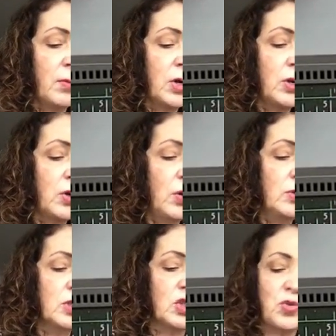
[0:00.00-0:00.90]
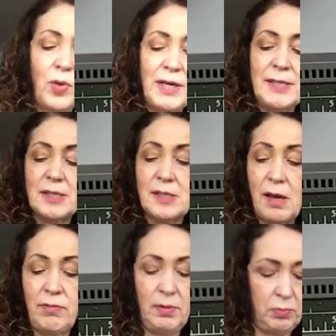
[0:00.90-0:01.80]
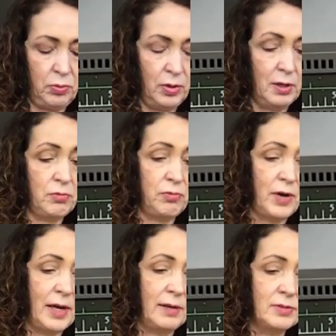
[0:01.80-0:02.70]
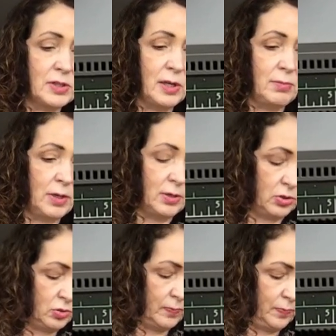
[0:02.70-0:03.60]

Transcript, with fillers: we're going to go to 27.5 centimeters.